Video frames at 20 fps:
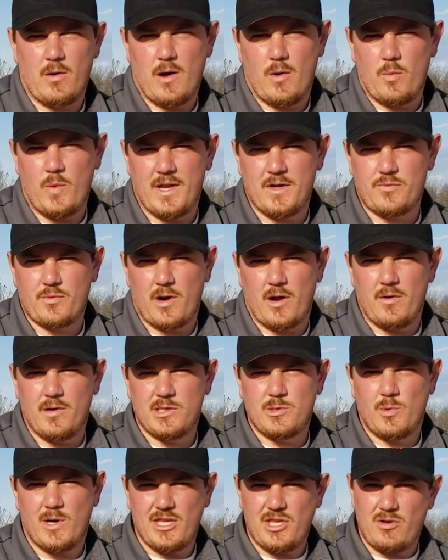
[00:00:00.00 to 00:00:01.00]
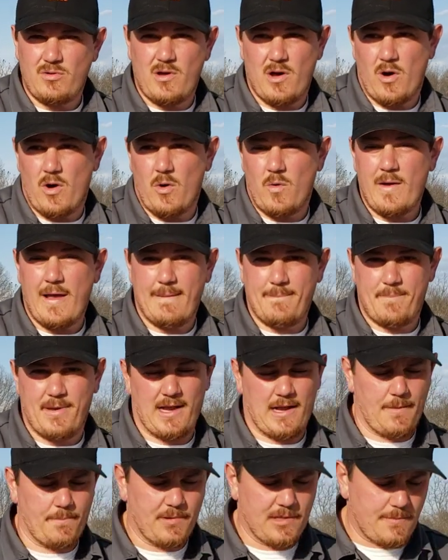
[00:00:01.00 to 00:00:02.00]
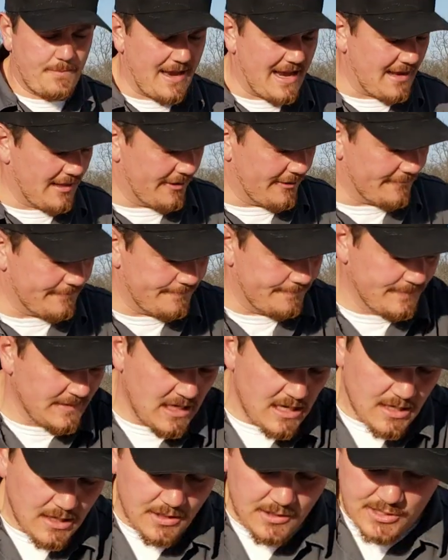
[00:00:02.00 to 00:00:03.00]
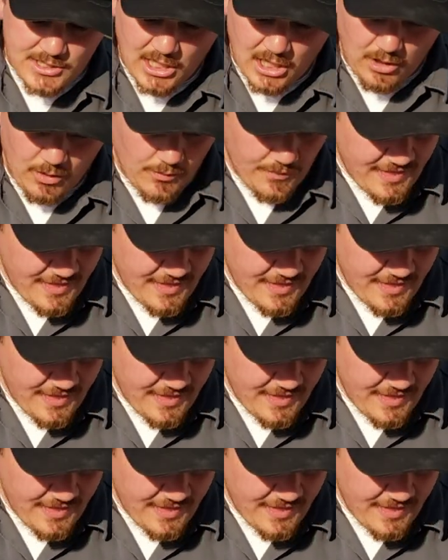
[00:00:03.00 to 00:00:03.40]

A windrow is what you go and pick up with the baler. So